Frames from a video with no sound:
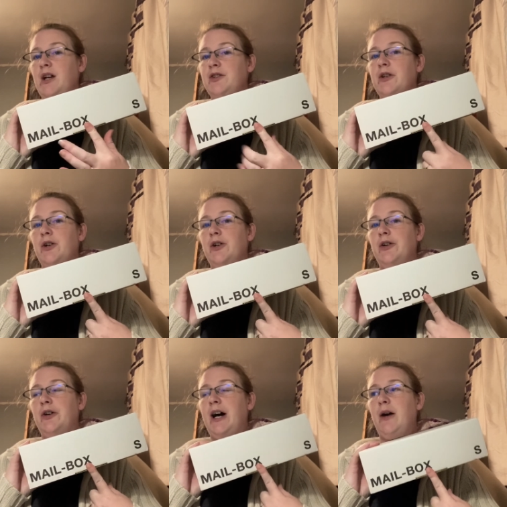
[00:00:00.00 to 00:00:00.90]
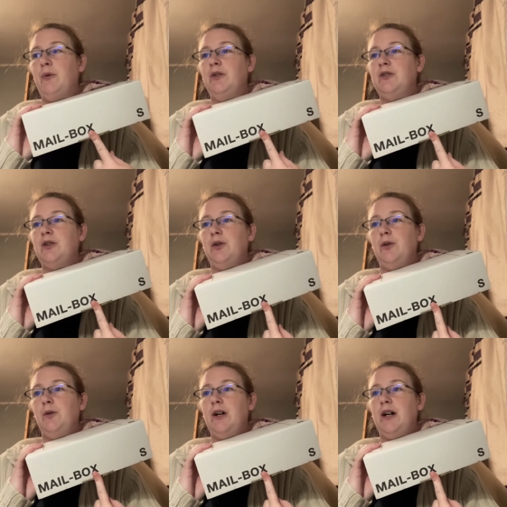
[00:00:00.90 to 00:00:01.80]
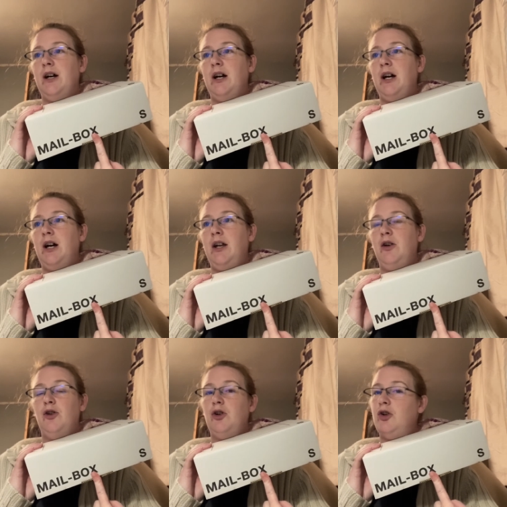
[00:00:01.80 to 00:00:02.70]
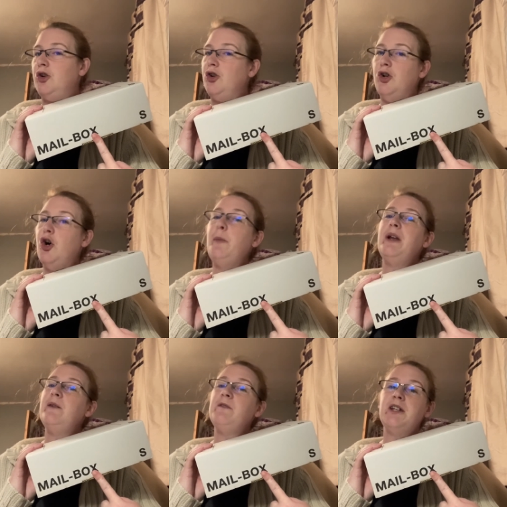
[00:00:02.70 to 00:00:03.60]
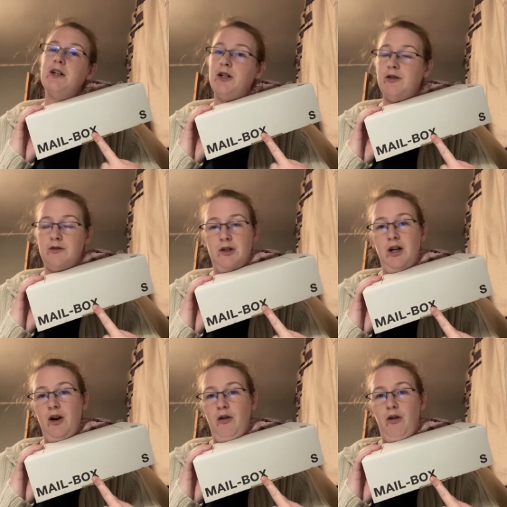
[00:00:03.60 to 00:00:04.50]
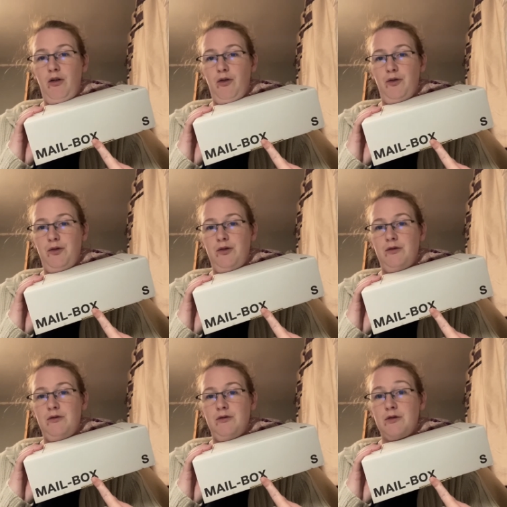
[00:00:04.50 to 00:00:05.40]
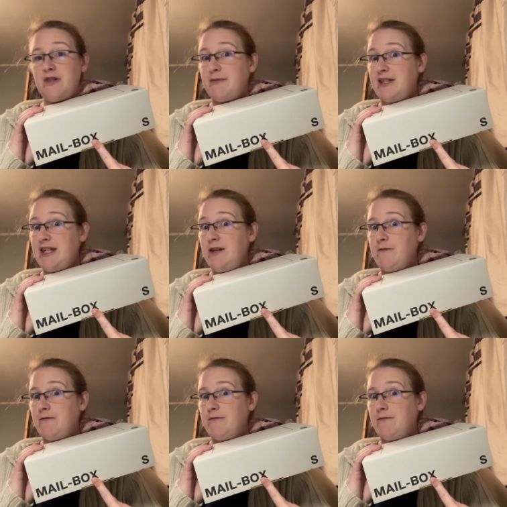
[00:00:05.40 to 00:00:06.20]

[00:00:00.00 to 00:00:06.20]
So I will do an opening video on Christmas Eve.